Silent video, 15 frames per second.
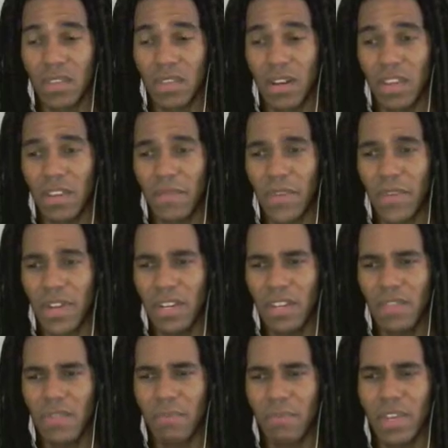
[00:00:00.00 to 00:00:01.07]
If I didn't
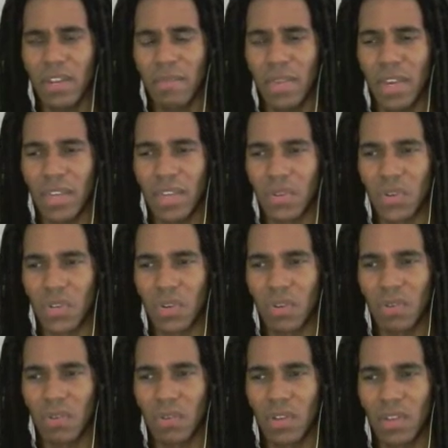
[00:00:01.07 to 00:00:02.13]
even meet him yet, there's
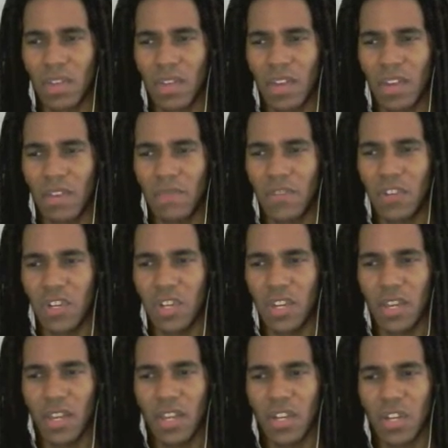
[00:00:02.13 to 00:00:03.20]
no
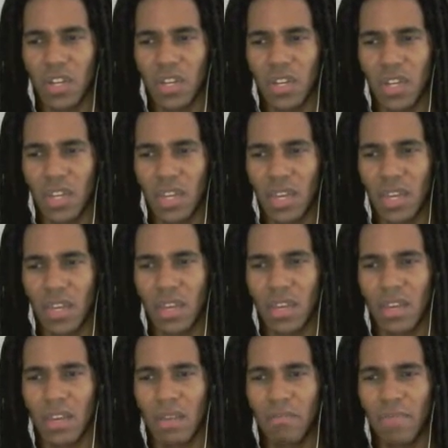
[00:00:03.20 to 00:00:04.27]
F-G-H-H-A-K.
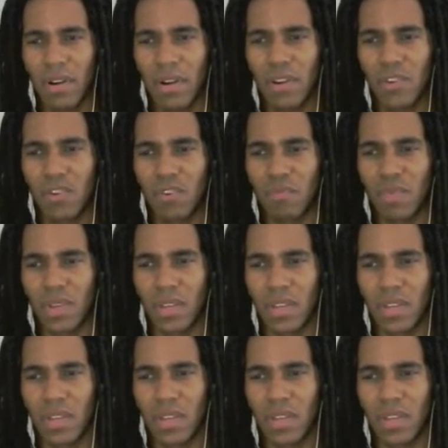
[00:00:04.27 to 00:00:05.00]
Paratrooper.